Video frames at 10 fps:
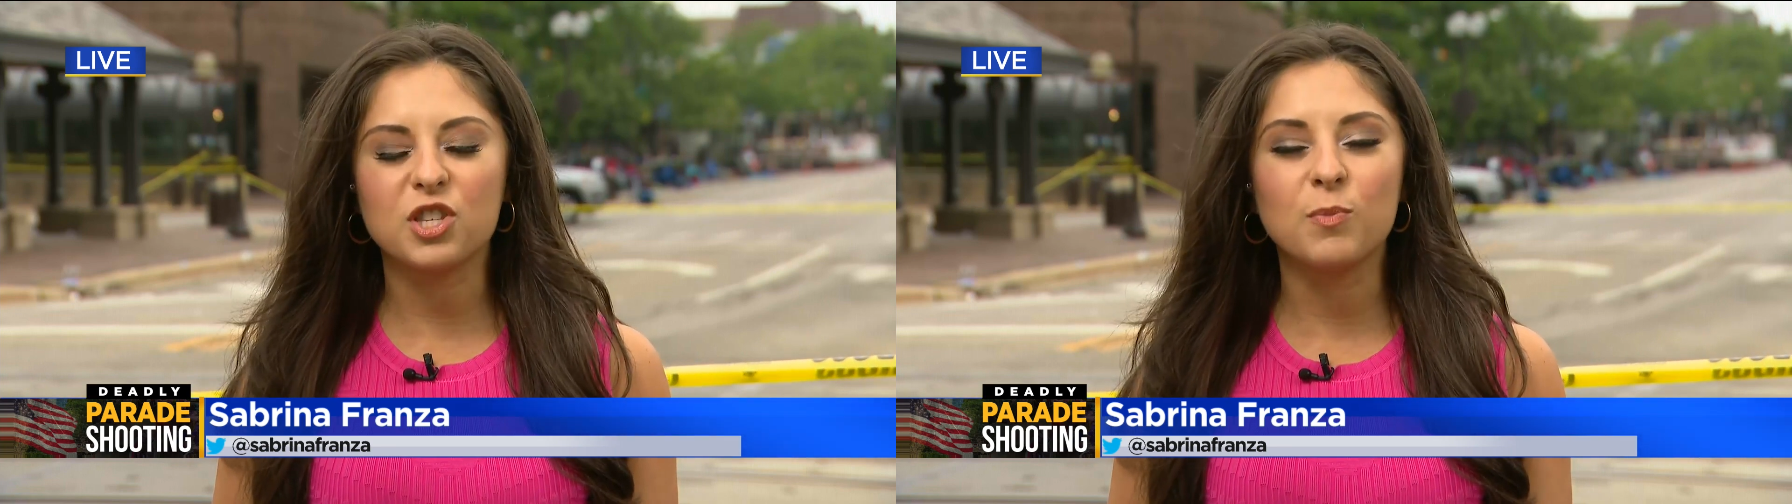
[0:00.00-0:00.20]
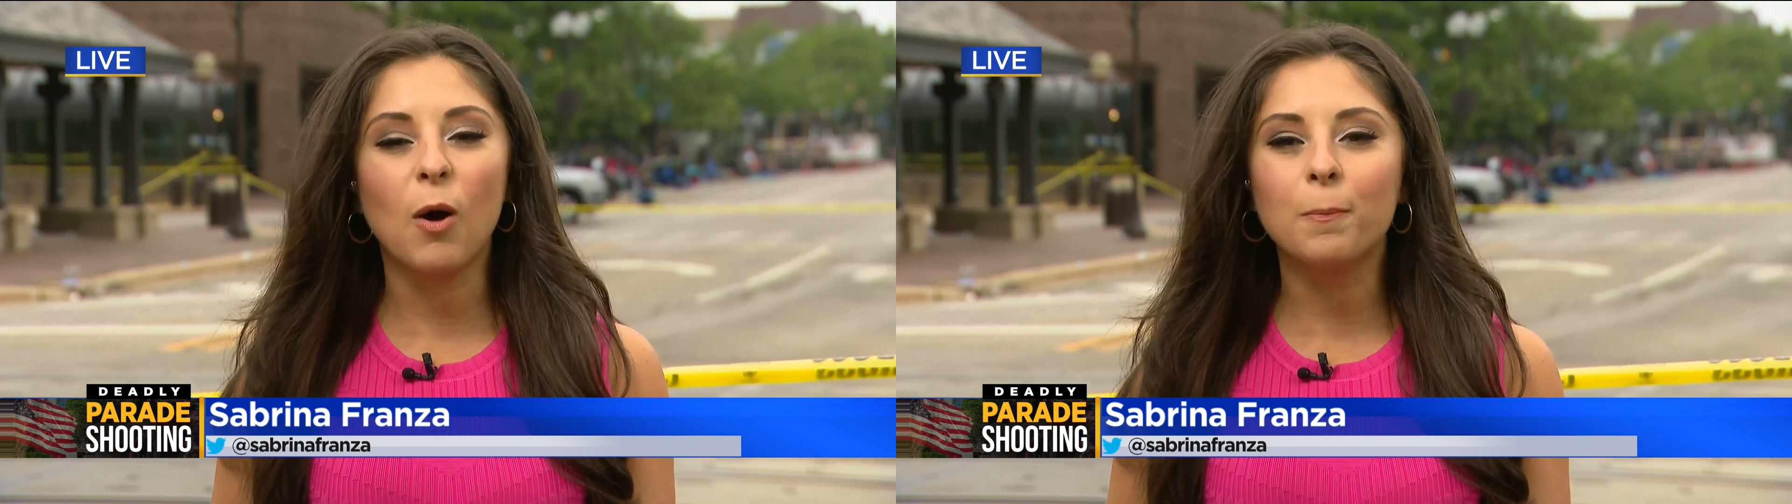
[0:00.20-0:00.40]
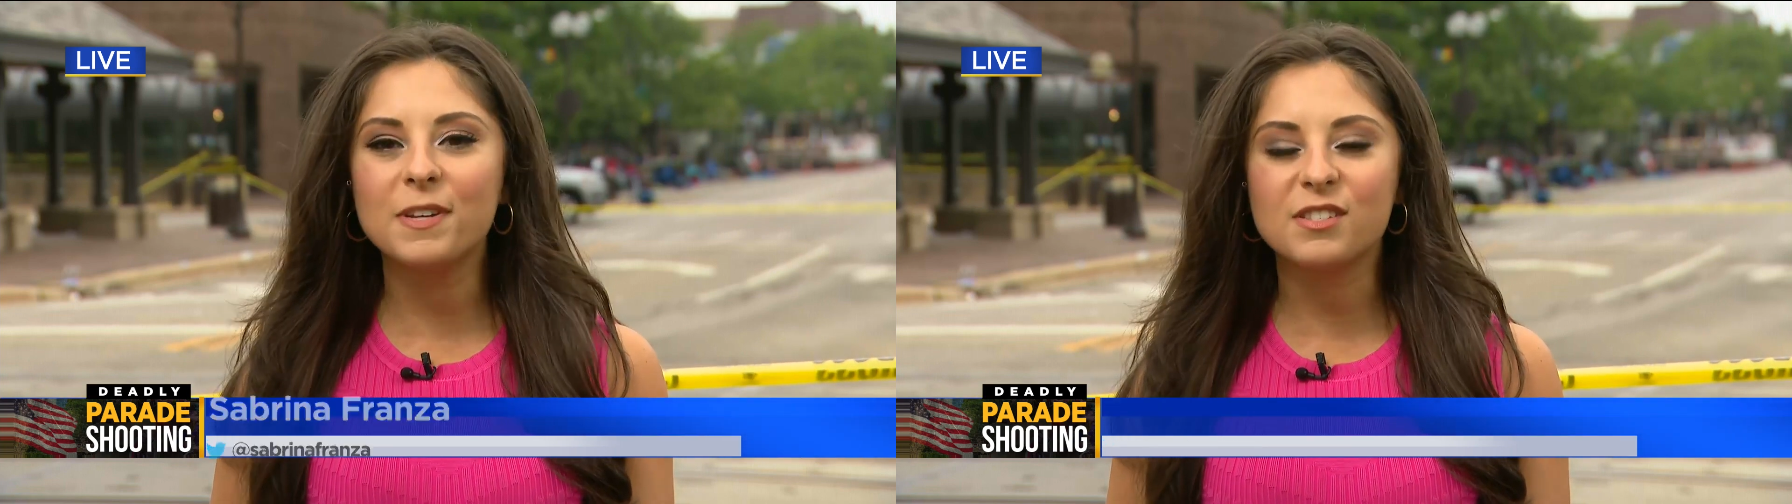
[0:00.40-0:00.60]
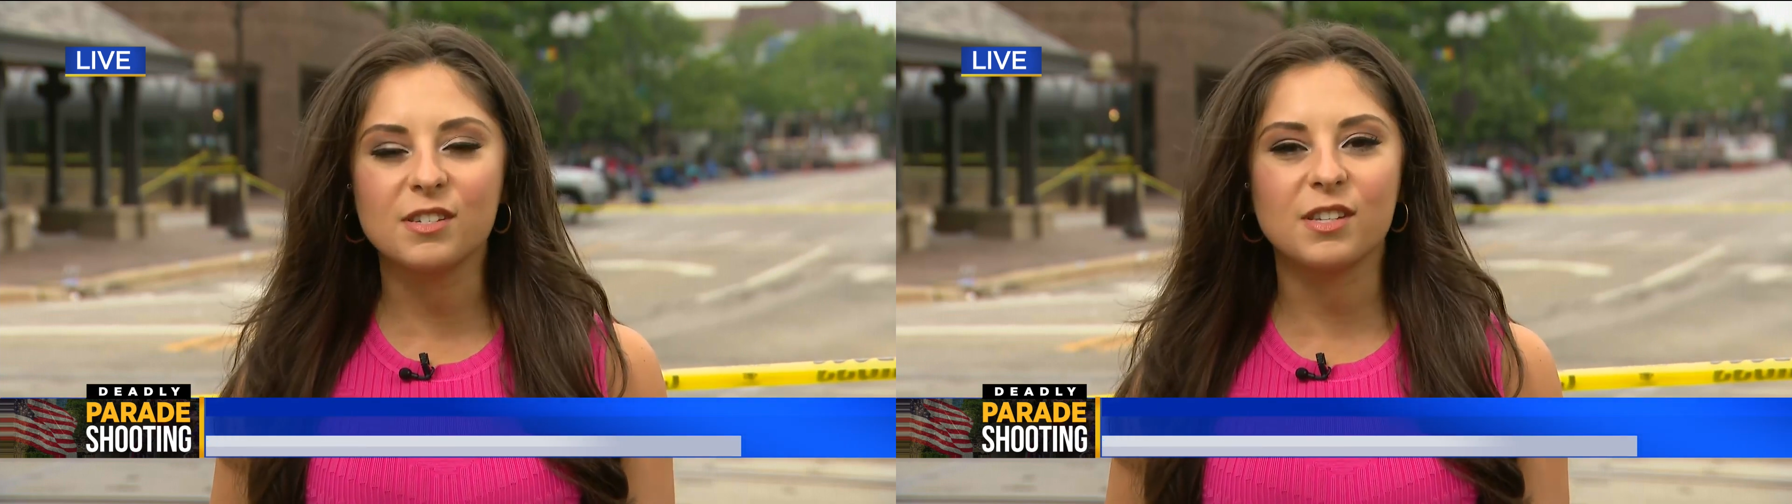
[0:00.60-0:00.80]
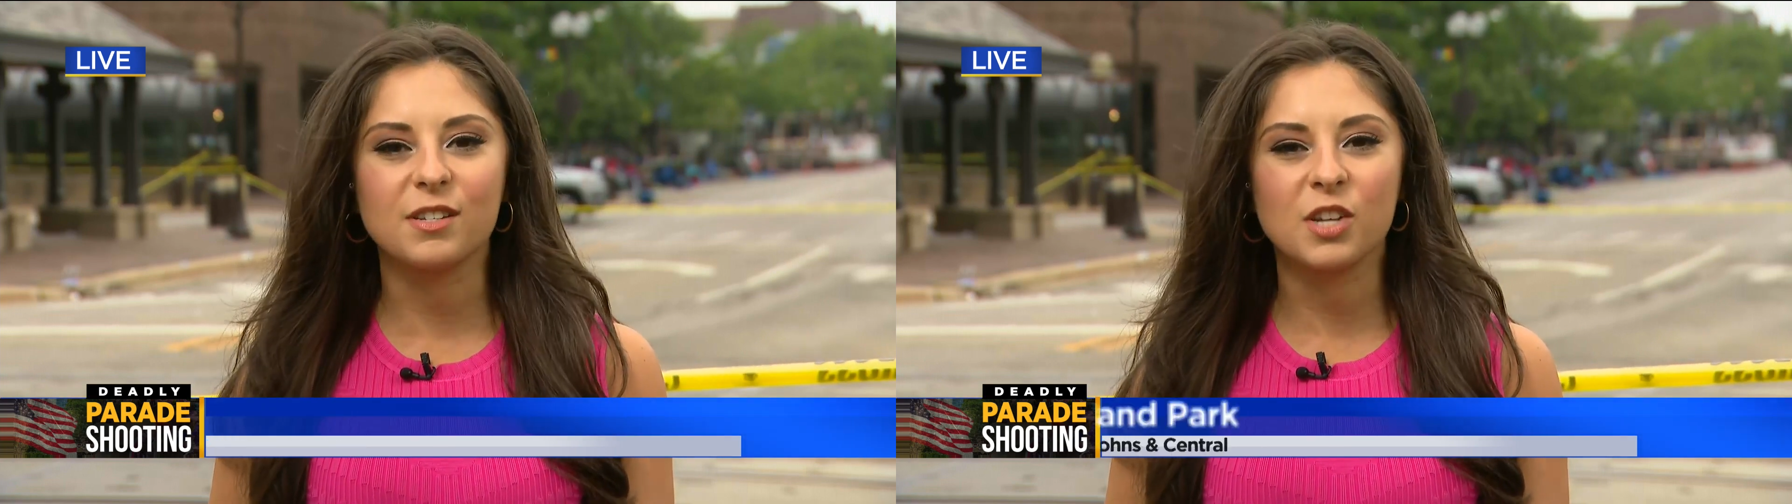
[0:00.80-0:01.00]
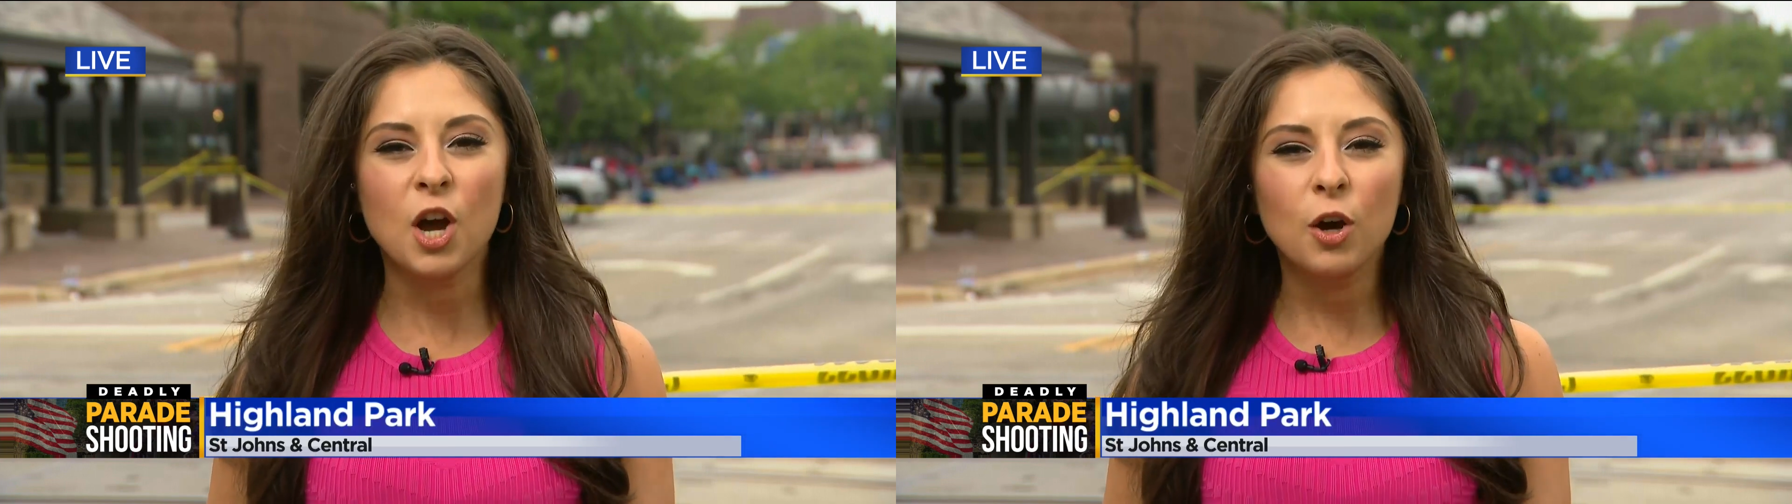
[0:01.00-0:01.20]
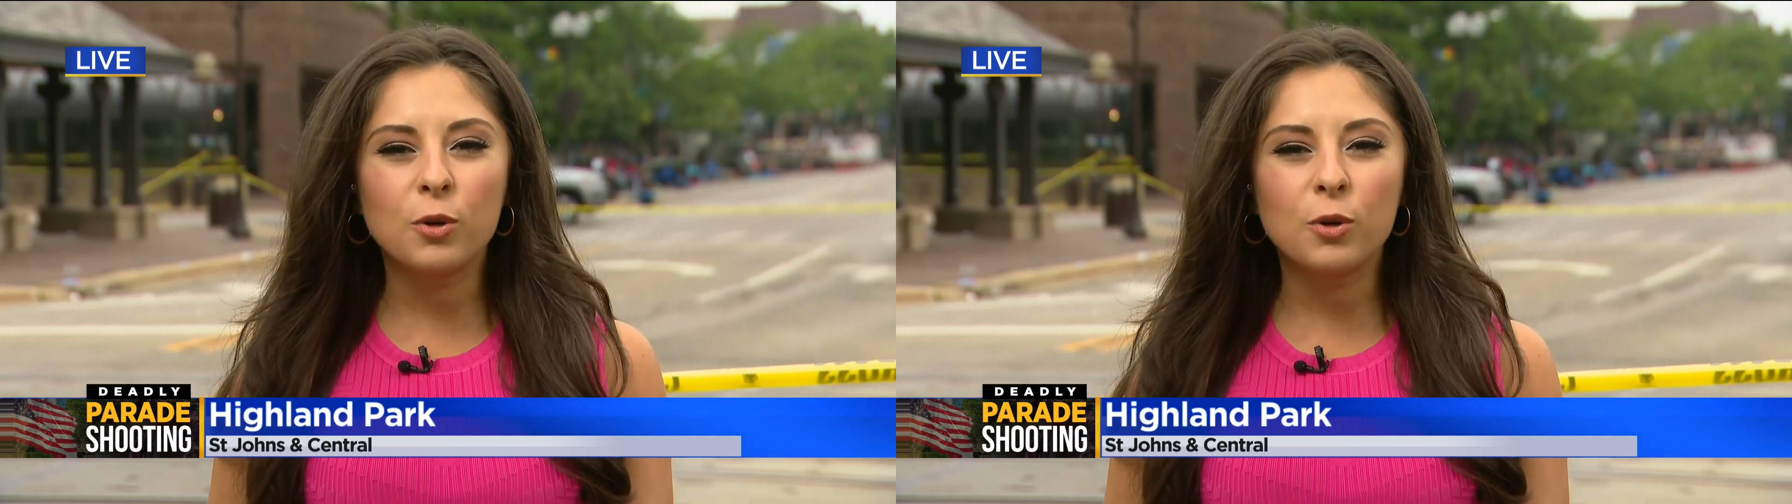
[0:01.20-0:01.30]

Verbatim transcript: Small businesses